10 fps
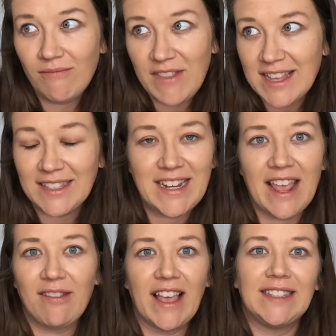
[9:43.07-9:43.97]
this
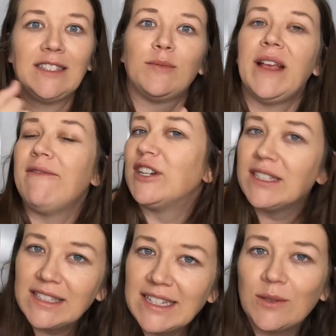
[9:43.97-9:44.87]
state license plate
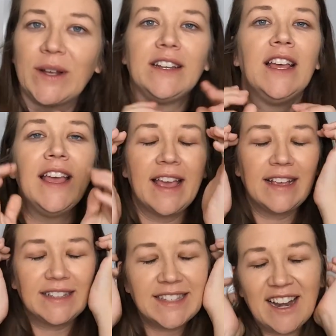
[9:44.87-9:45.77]
versus this one,
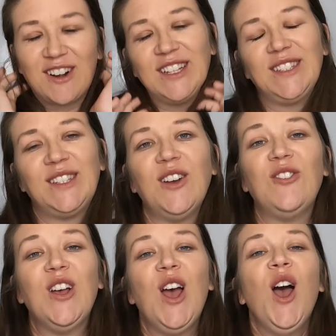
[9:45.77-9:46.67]
etc. So